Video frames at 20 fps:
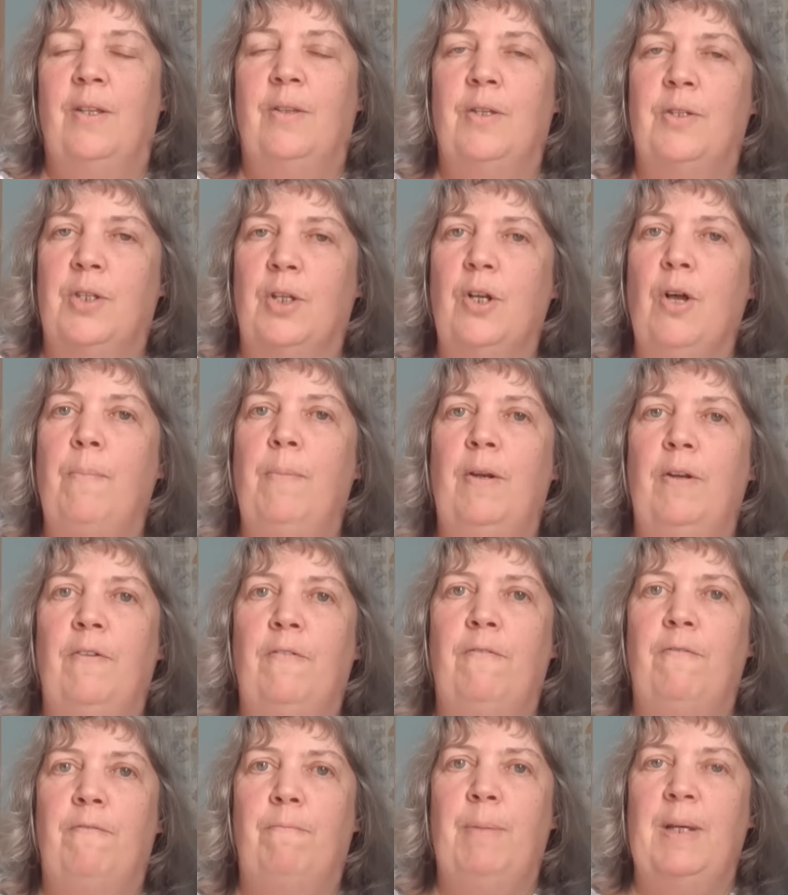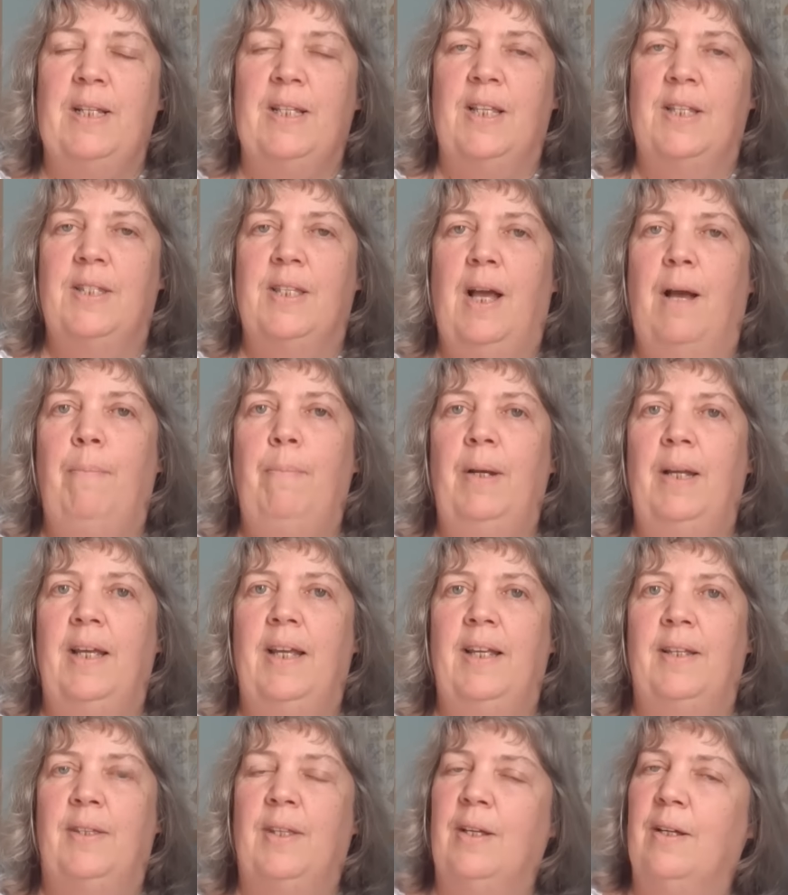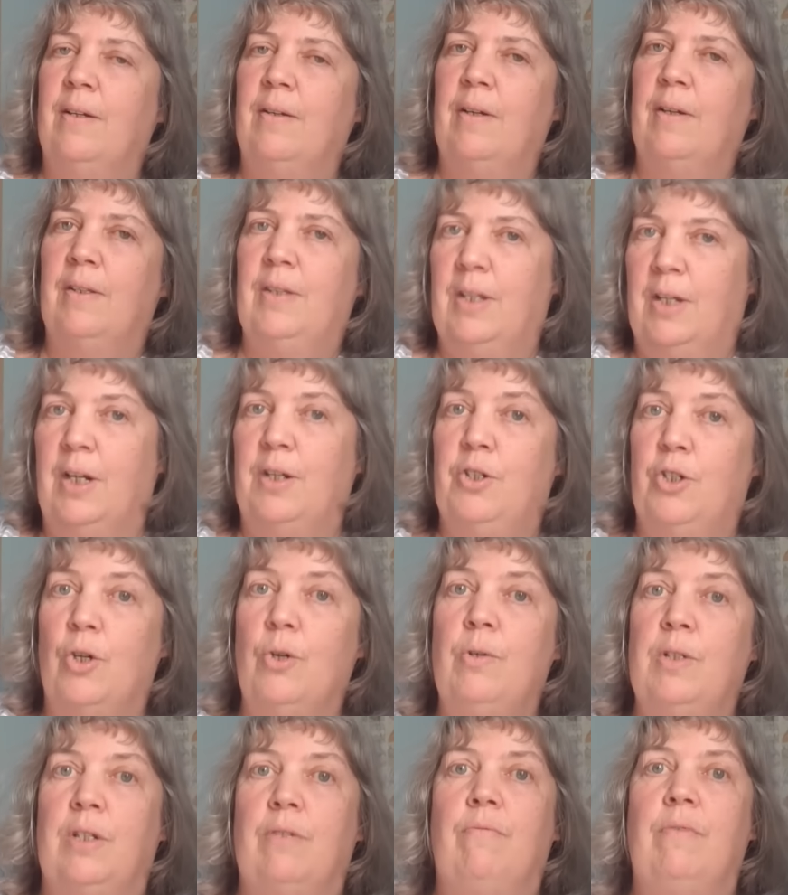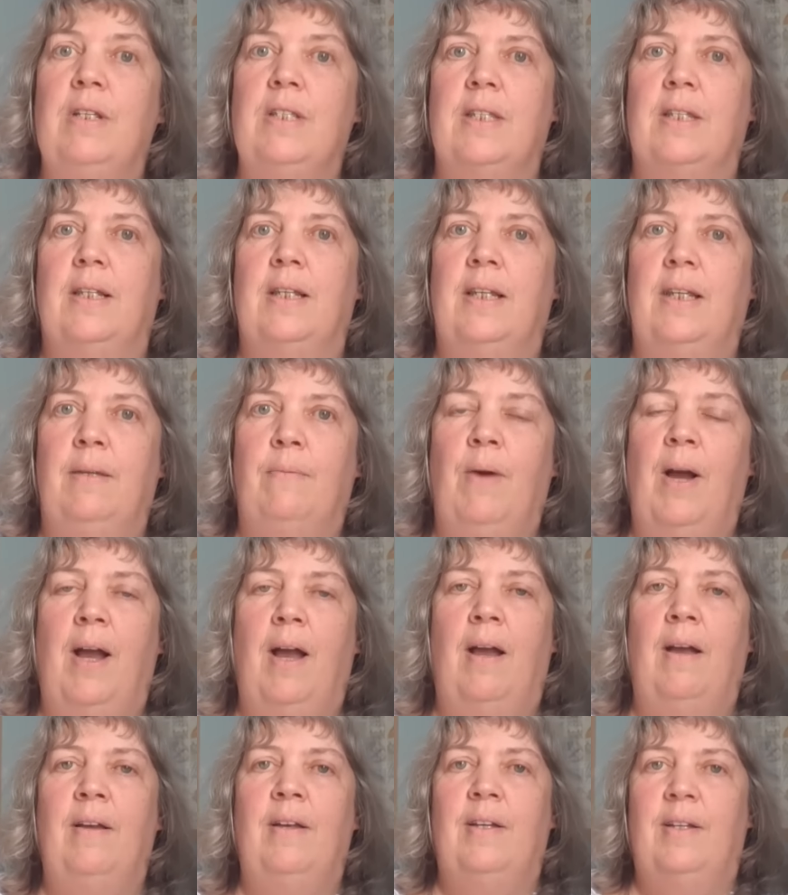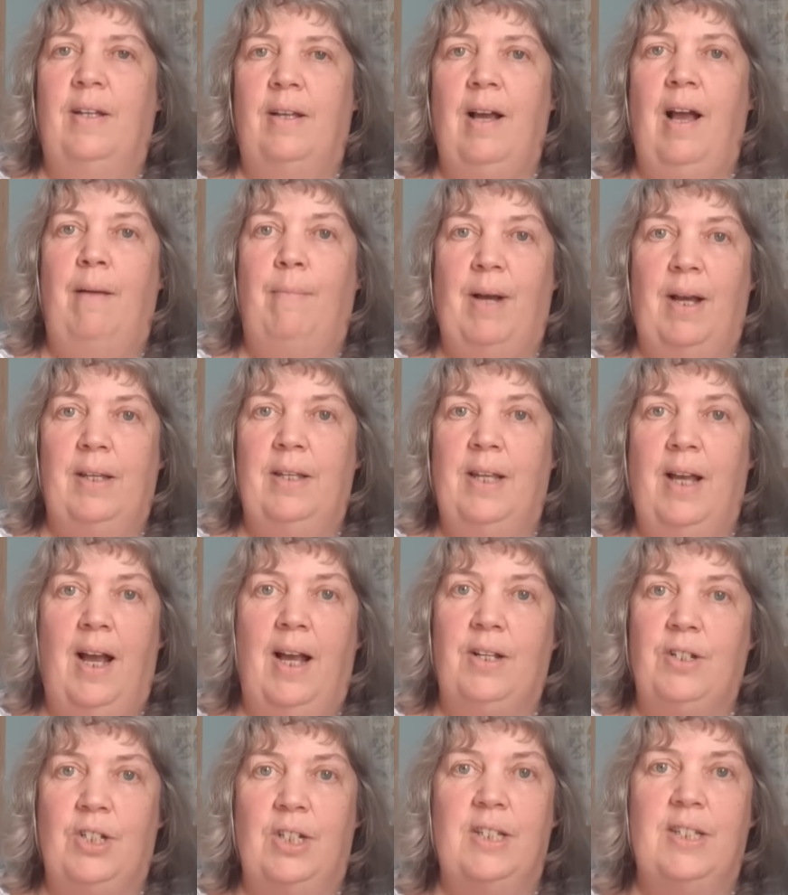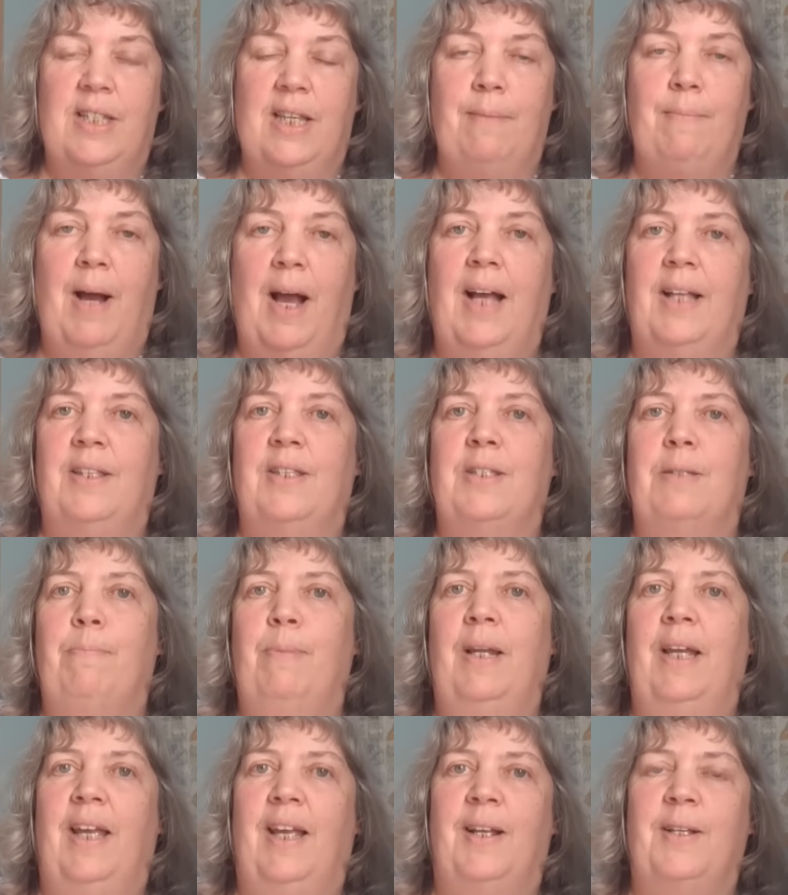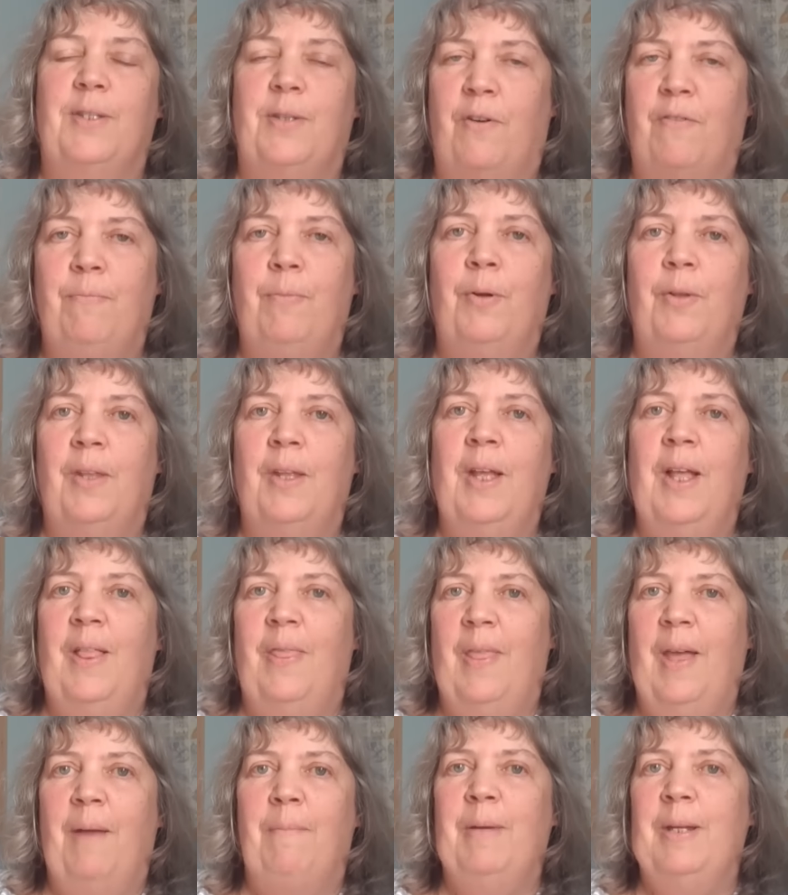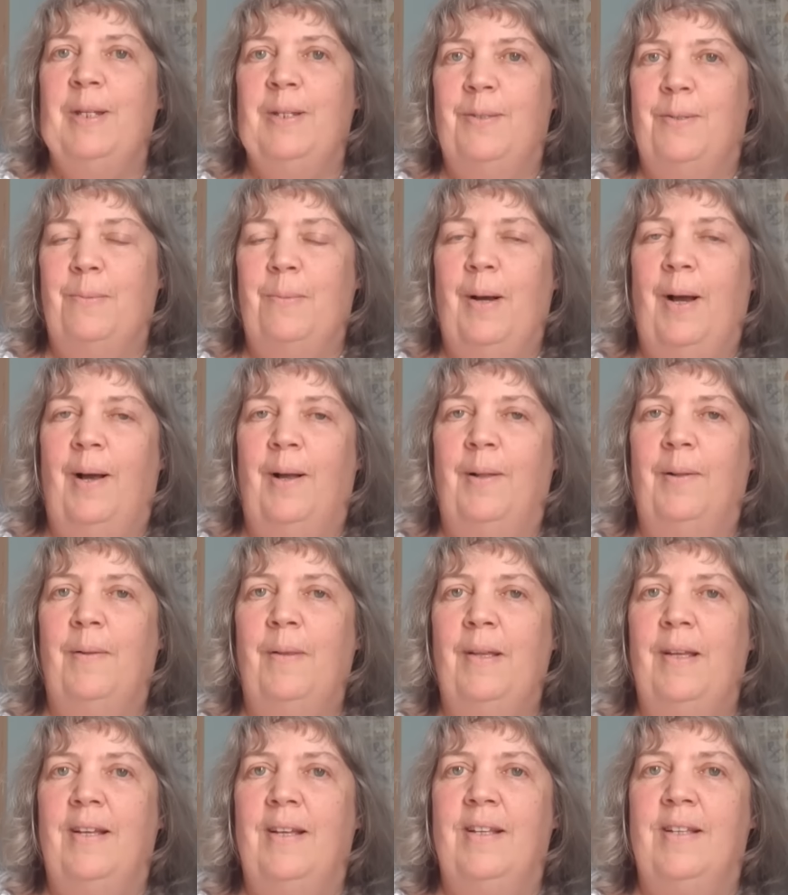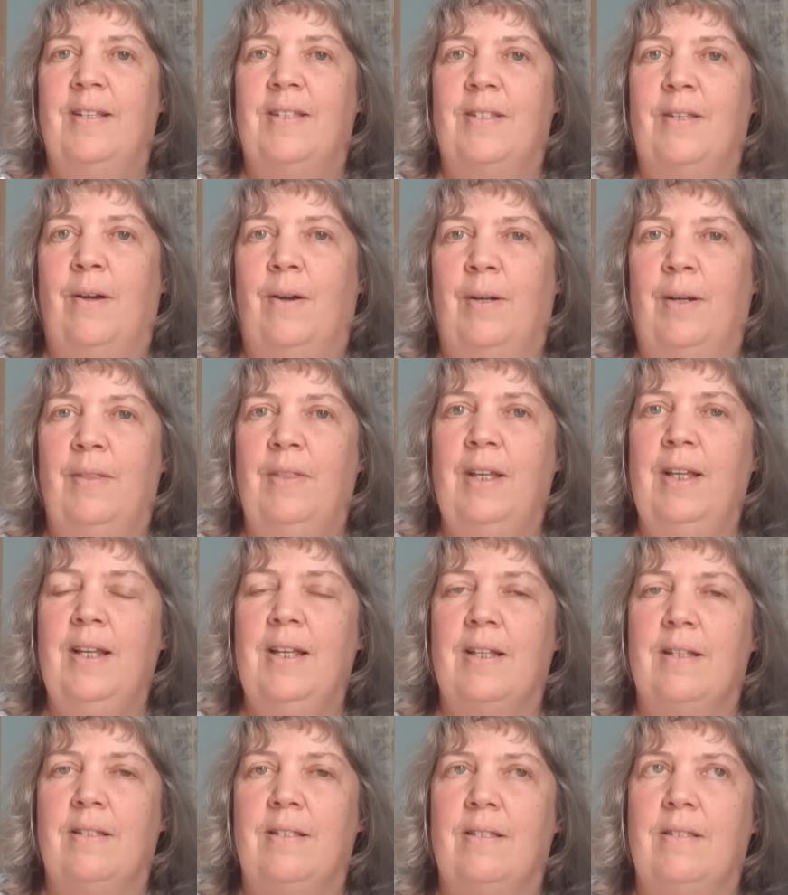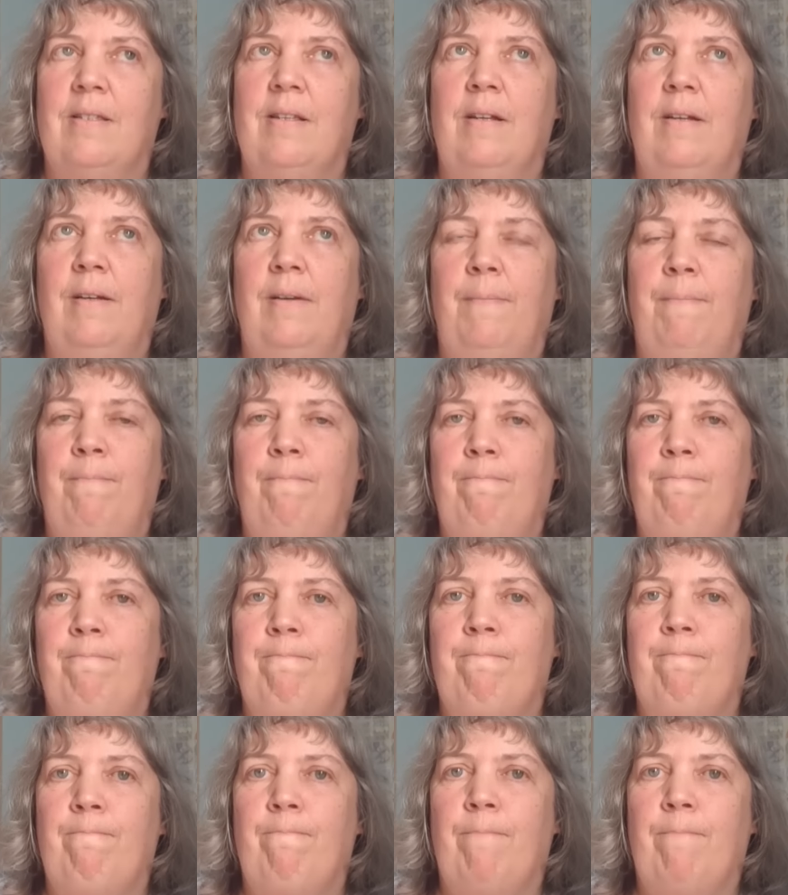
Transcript: There's a couple of pieces that I played that I showed you recently where you actually see my hands playing, so I've put them in as well. So, and I think it's going